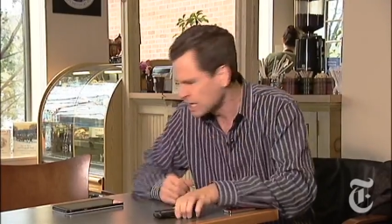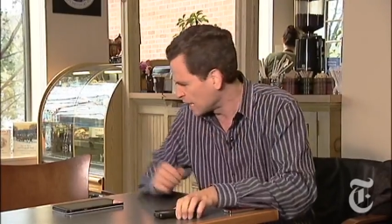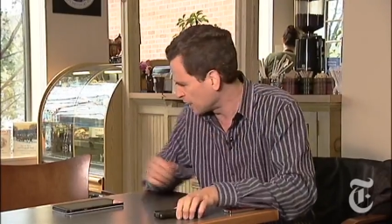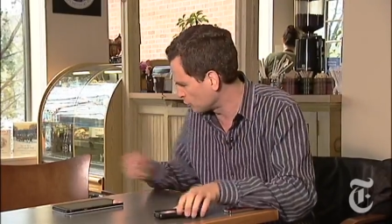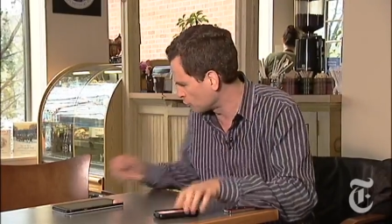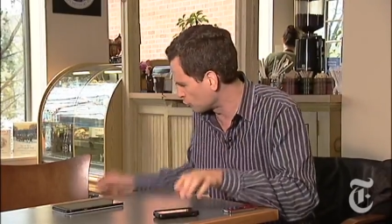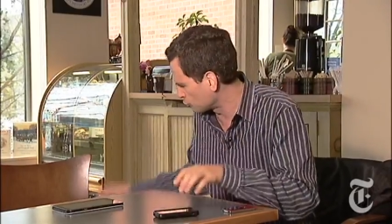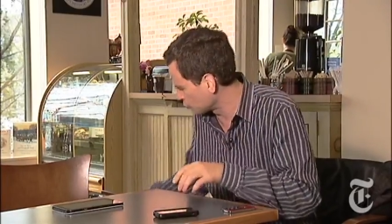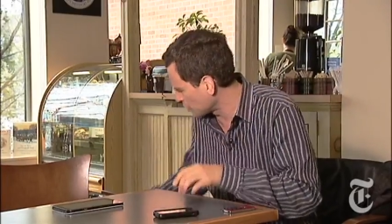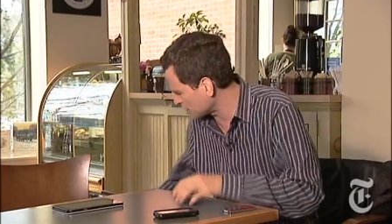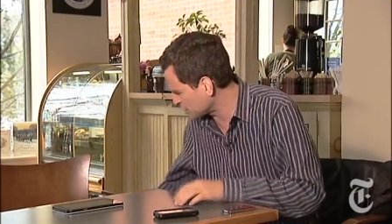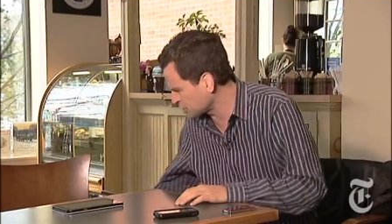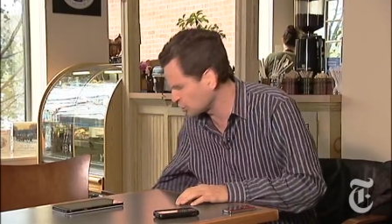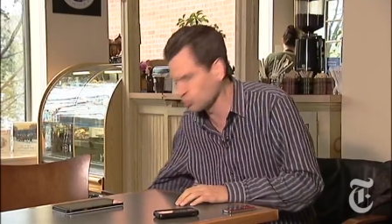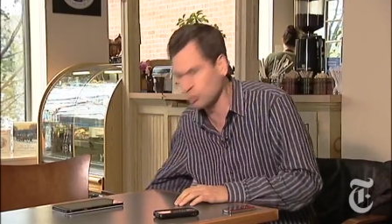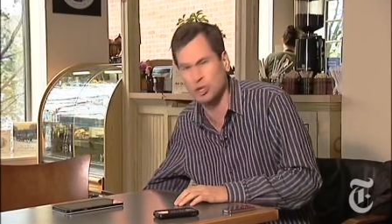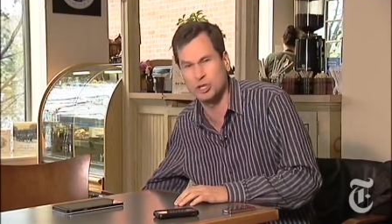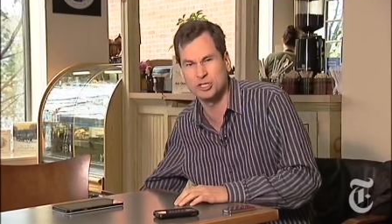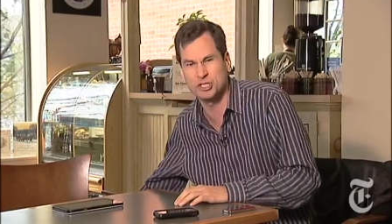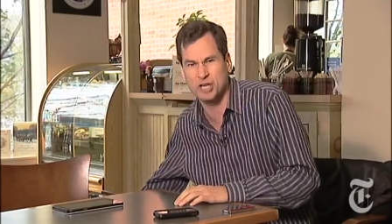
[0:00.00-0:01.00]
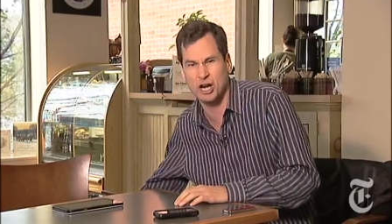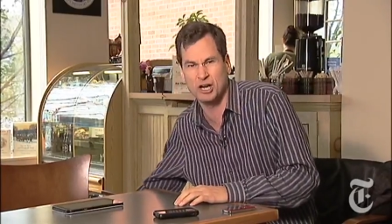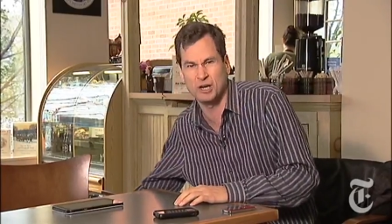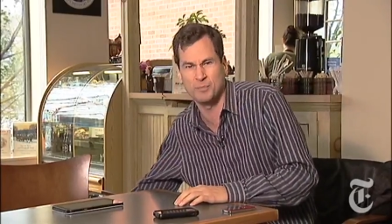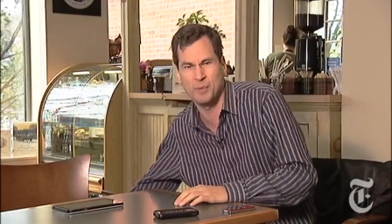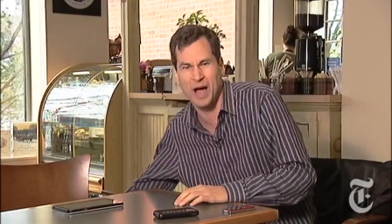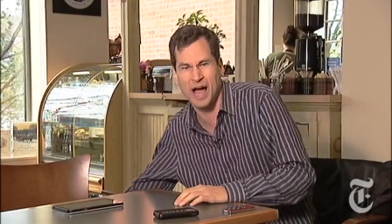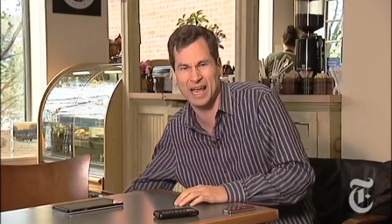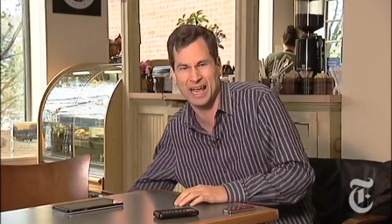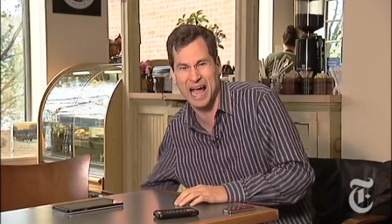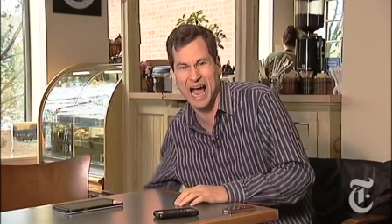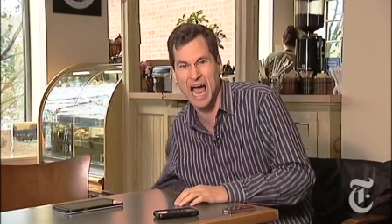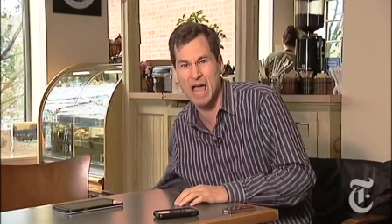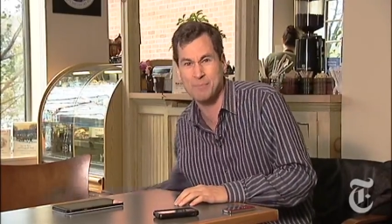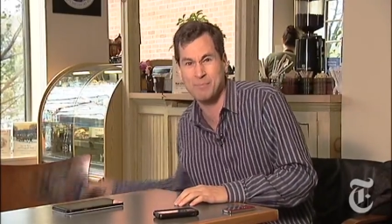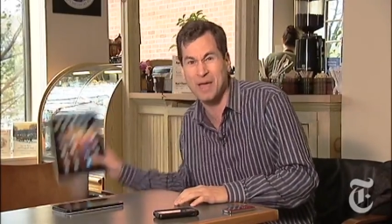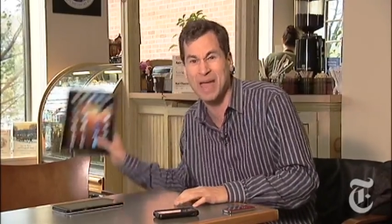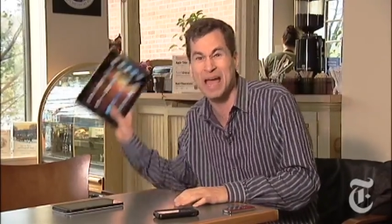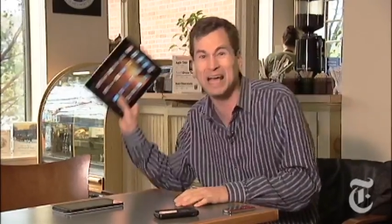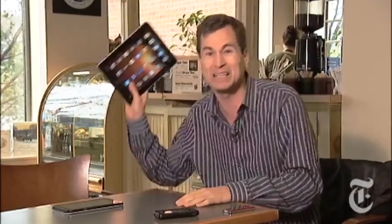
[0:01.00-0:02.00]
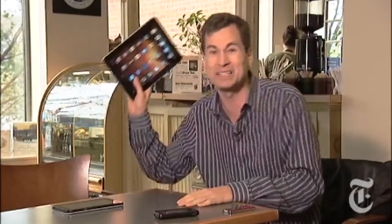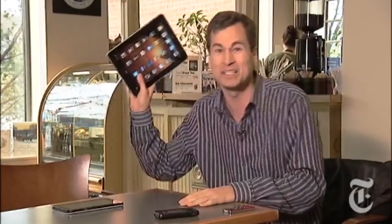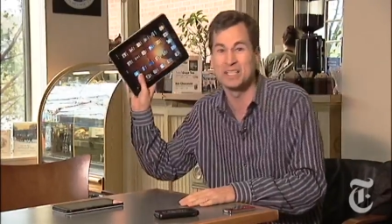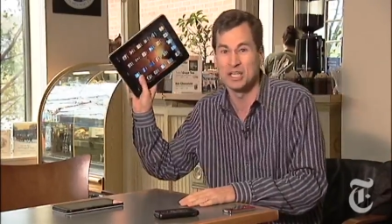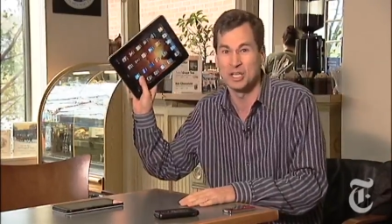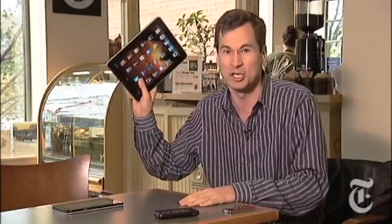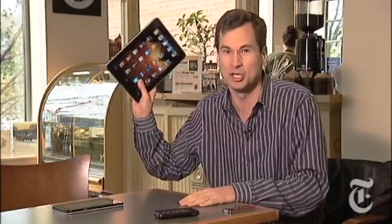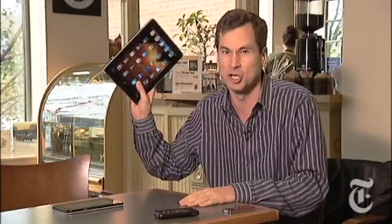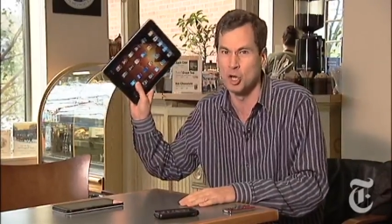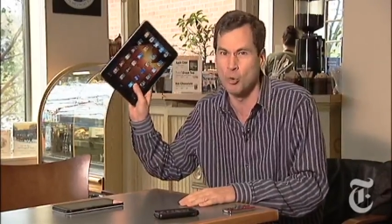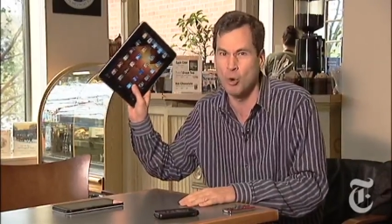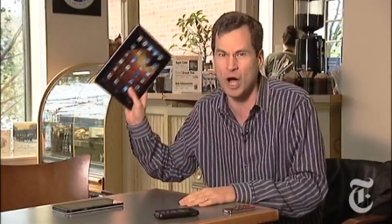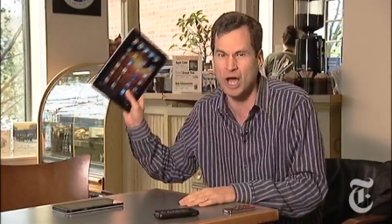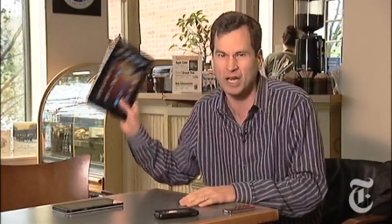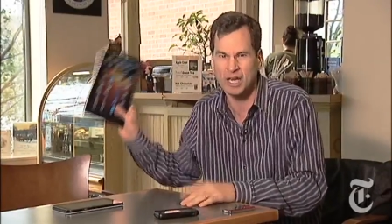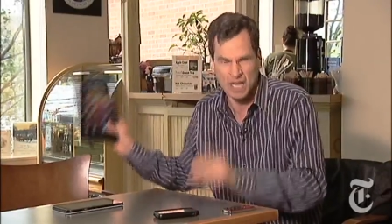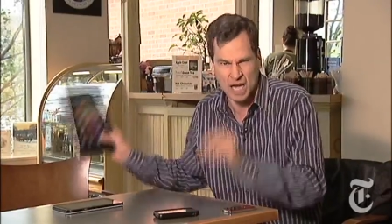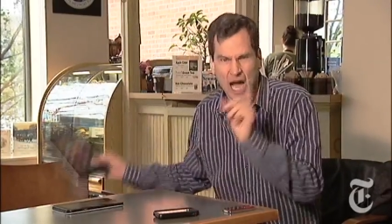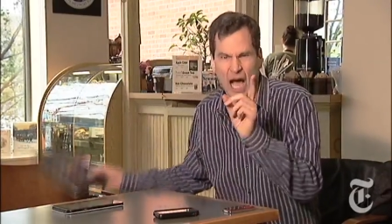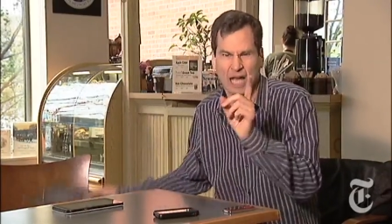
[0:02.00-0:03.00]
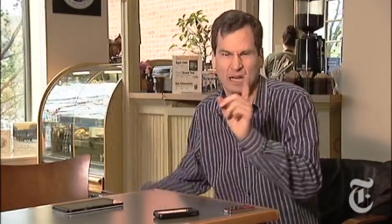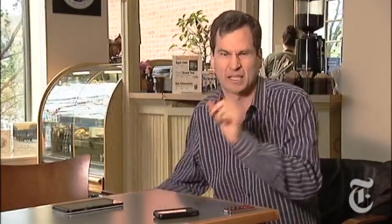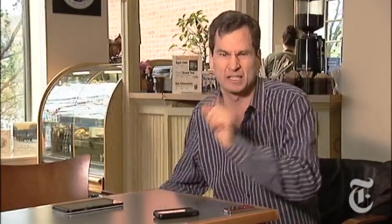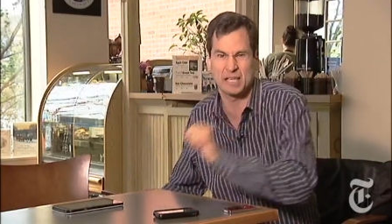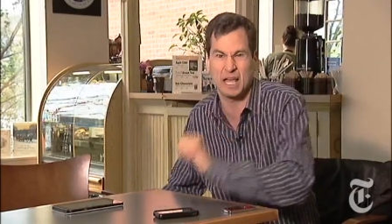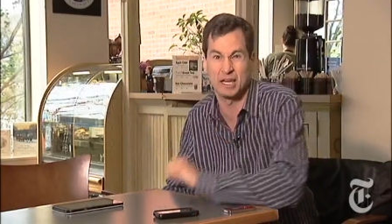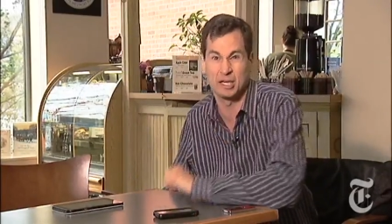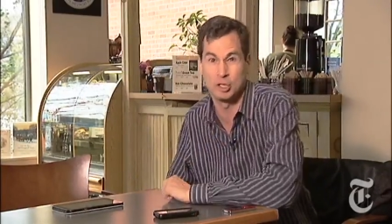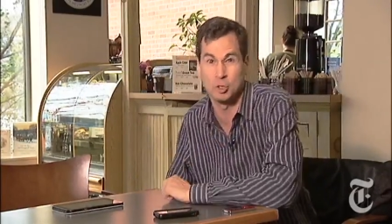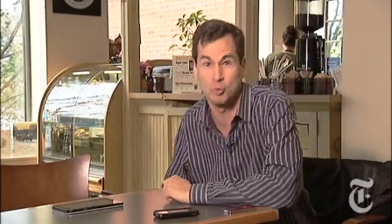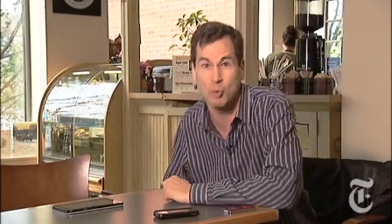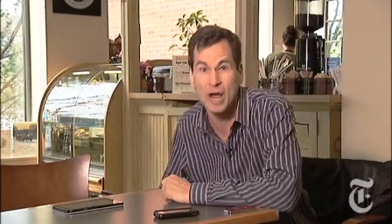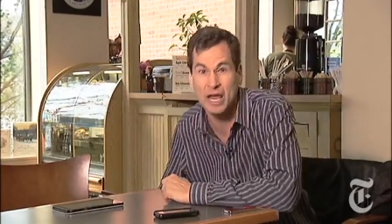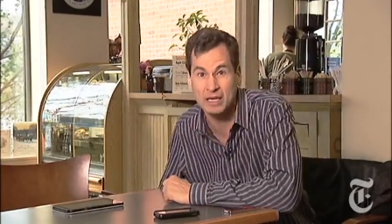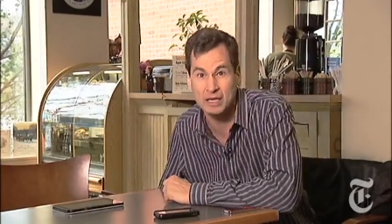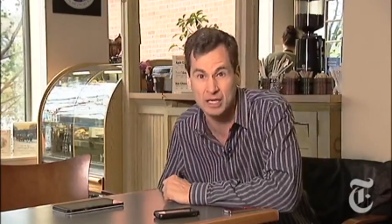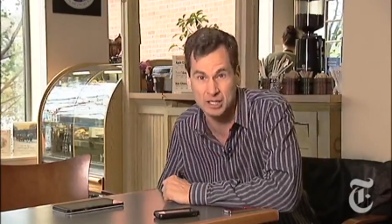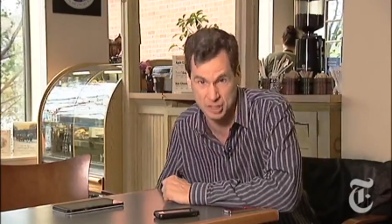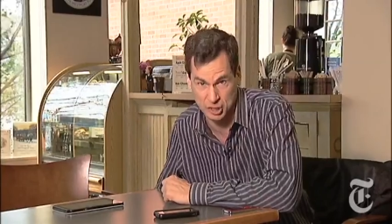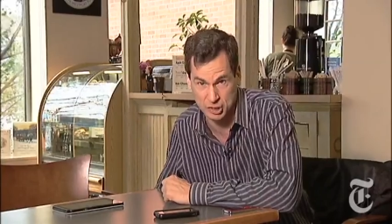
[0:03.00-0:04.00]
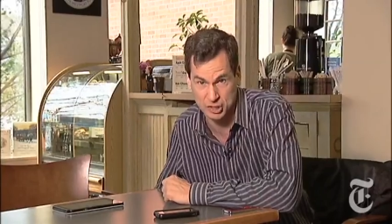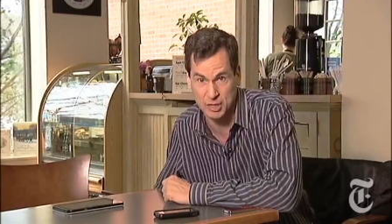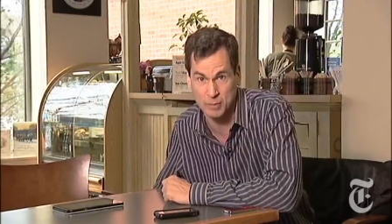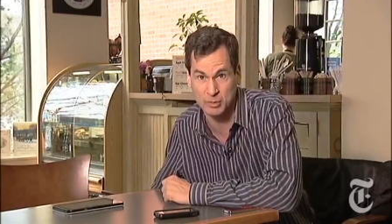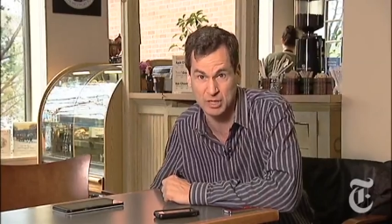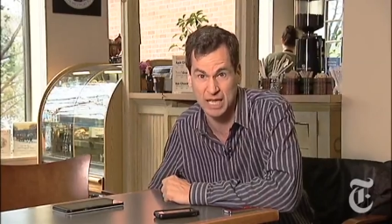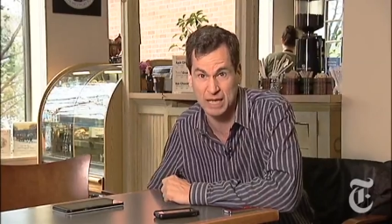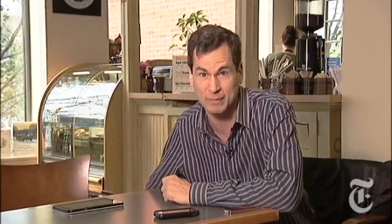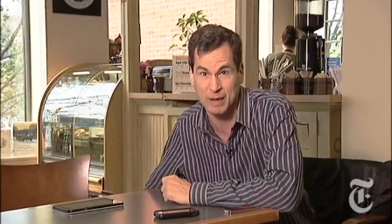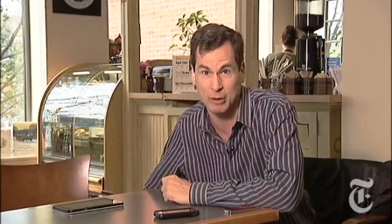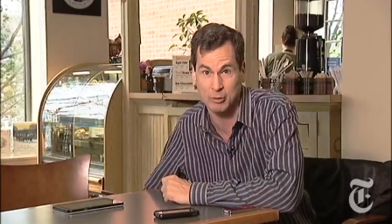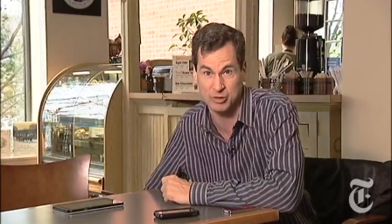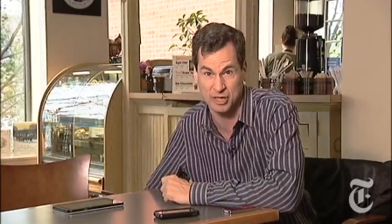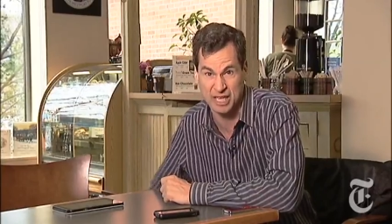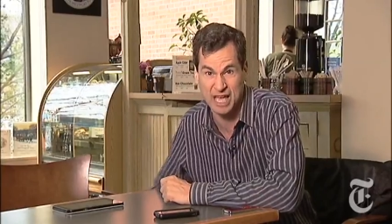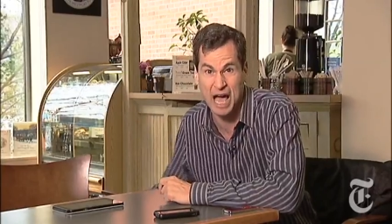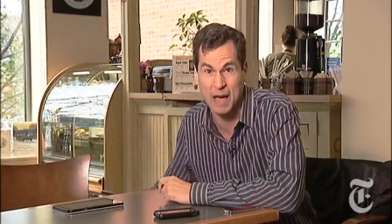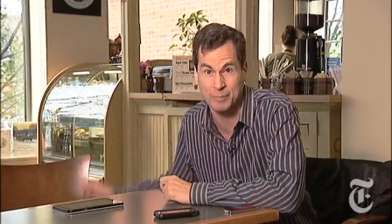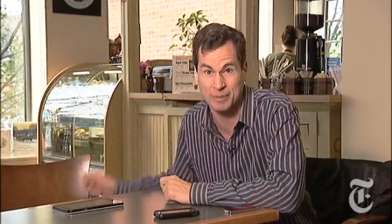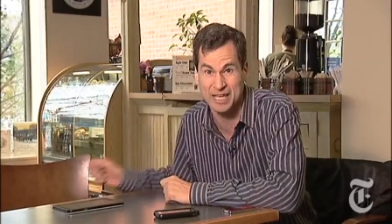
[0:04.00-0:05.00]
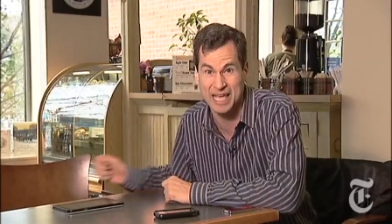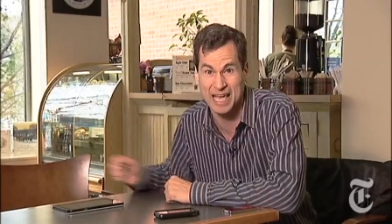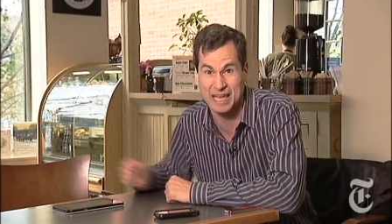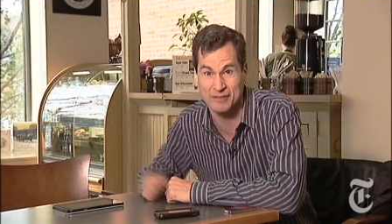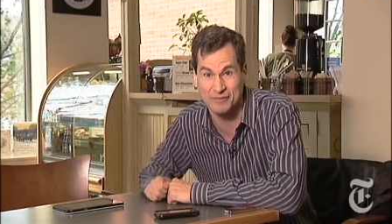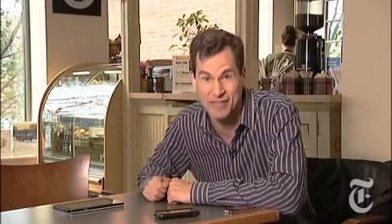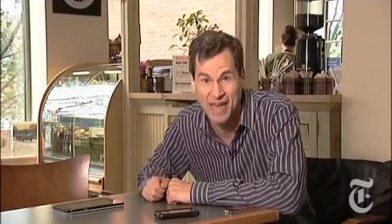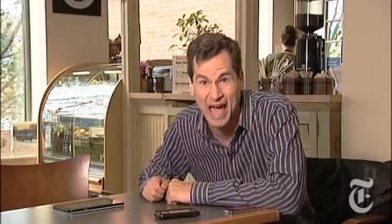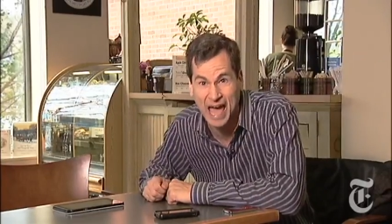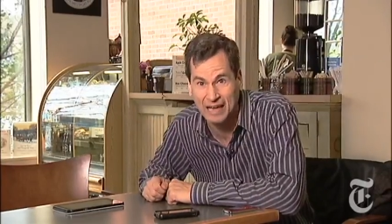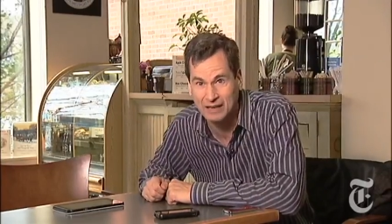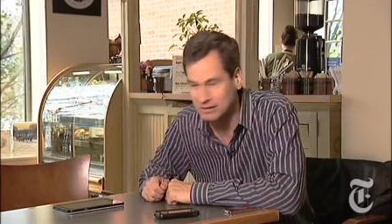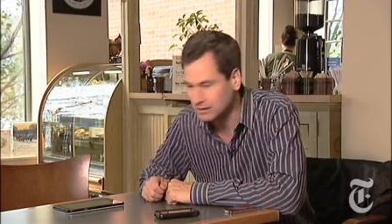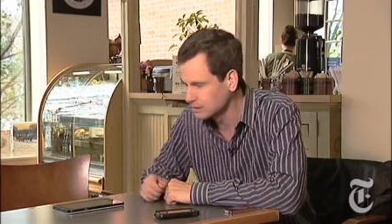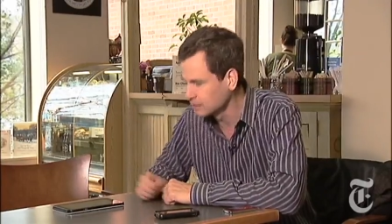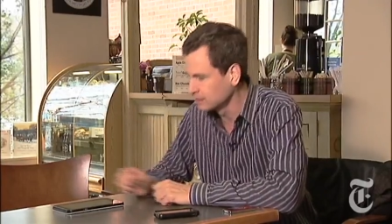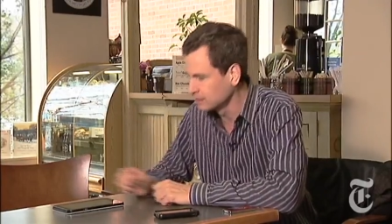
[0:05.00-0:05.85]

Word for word: And the rest of the world started buying iPads. You know what? I decided to wait until someone came out with a copycat of that.